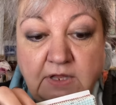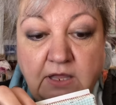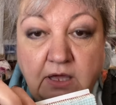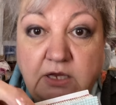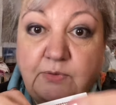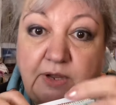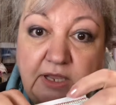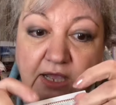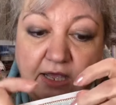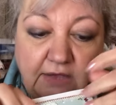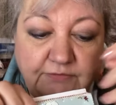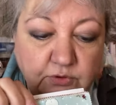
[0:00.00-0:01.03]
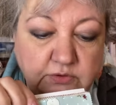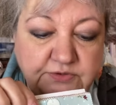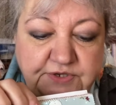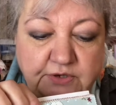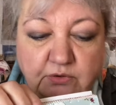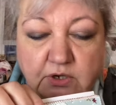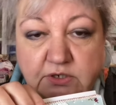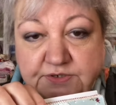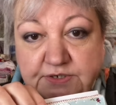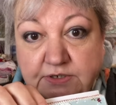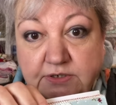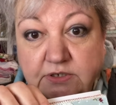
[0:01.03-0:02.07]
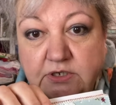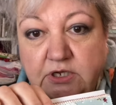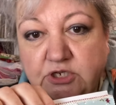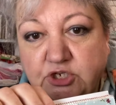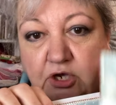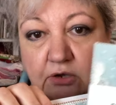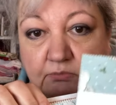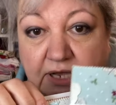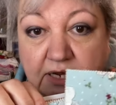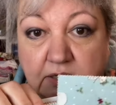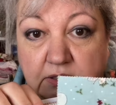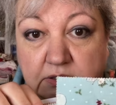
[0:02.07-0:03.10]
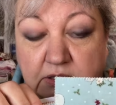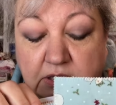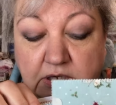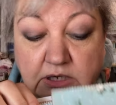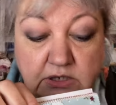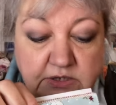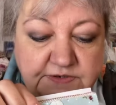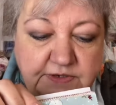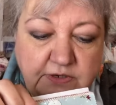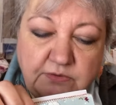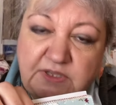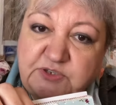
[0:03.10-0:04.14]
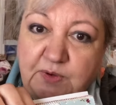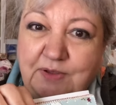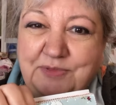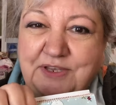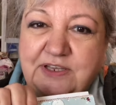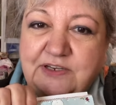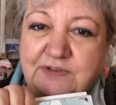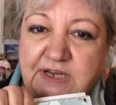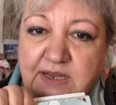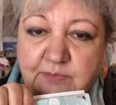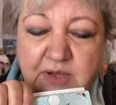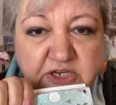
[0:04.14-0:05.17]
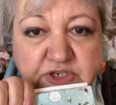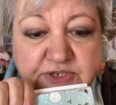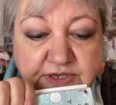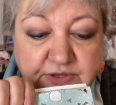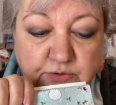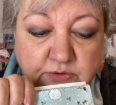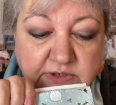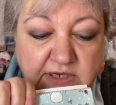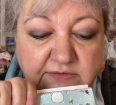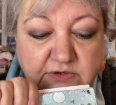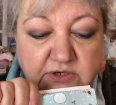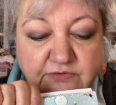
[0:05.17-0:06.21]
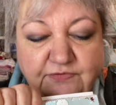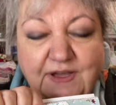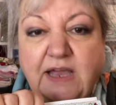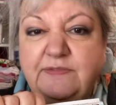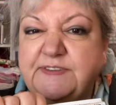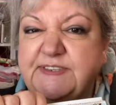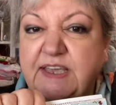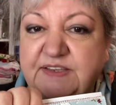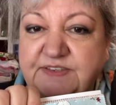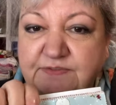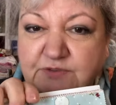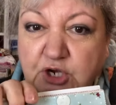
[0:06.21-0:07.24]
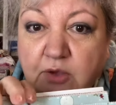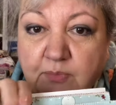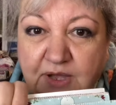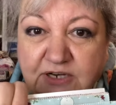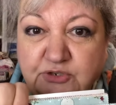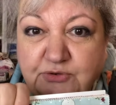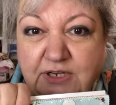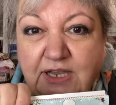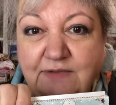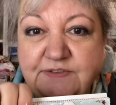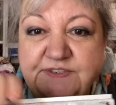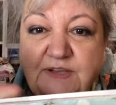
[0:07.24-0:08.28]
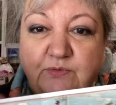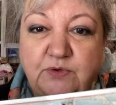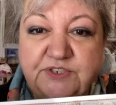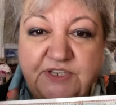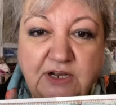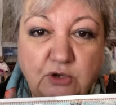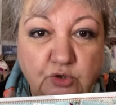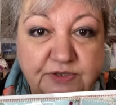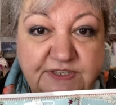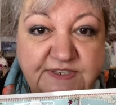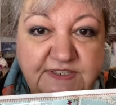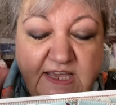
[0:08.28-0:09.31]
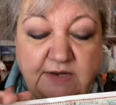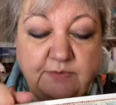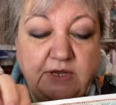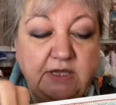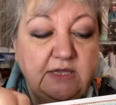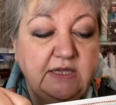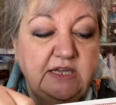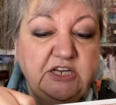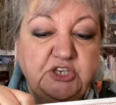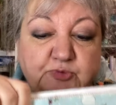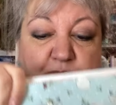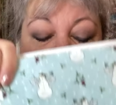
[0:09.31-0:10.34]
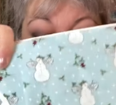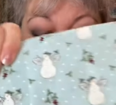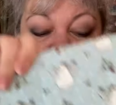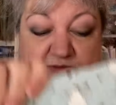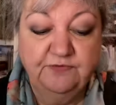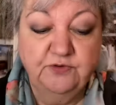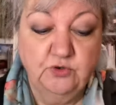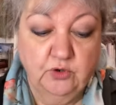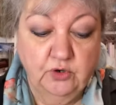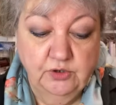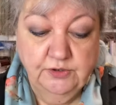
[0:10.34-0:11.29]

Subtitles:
Anyway, I have also got a charm pack. So that's why I'm thinking of a 9 patch, because I thought I've got 5 sets of charm packs, really, haven't I? Once I cut this 10-inch pack into 4.